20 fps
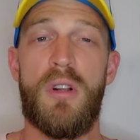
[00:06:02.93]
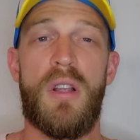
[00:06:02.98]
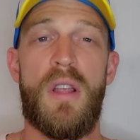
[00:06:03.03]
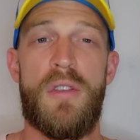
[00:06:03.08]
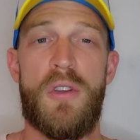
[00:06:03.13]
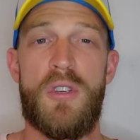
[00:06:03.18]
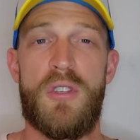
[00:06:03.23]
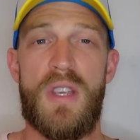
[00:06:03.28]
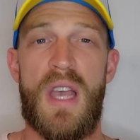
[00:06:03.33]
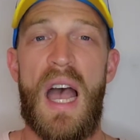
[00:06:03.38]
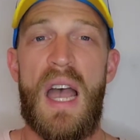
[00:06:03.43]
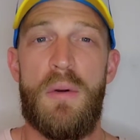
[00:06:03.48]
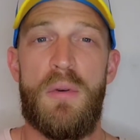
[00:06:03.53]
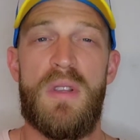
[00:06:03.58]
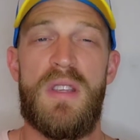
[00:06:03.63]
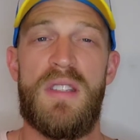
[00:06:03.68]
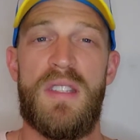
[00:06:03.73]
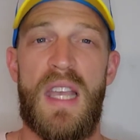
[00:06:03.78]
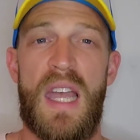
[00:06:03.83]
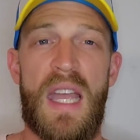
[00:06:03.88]
others, I
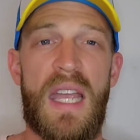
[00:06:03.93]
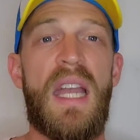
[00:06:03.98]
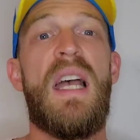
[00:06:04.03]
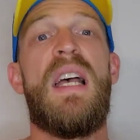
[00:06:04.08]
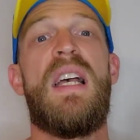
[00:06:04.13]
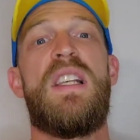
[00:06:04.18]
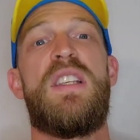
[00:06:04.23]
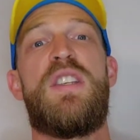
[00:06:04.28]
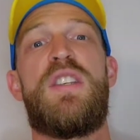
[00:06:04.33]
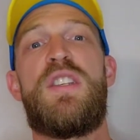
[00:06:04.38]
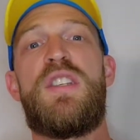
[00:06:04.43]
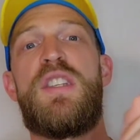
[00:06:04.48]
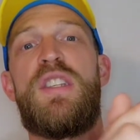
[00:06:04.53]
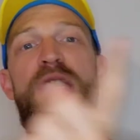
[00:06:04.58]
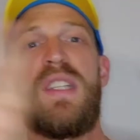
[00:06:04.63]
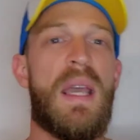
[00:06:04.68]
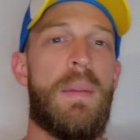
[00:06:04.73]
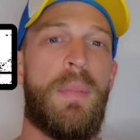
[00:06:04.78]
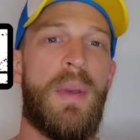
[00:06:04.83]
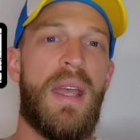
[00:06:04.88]
would say
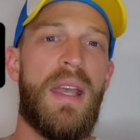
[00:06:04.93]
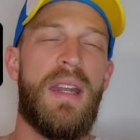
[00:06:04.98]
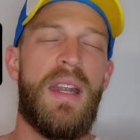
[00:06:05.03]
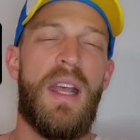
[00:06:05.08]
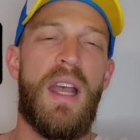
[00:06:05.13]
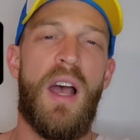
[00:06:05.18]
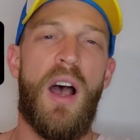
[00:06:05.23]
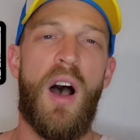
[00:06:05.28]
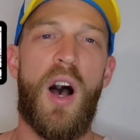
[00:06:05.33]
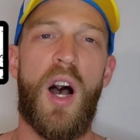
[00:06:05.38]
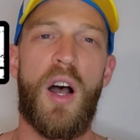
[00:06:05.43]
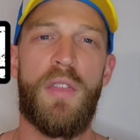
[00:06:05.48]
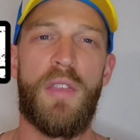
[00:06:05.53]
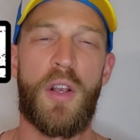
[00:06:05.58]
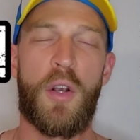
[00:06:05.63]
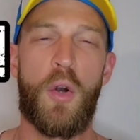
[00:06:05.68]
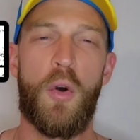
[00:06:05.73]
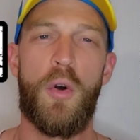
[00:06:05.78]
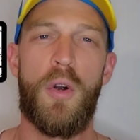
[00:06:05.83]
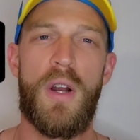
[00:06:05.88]
skip it on the
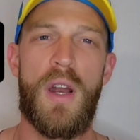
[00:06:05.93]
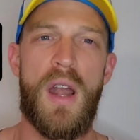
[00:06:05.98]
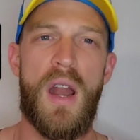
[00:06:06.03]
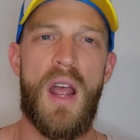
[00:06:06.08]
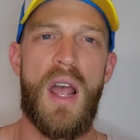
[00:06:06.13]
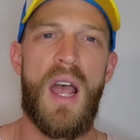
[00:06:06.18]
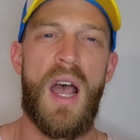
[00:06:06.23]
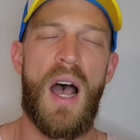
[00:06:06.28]
corn.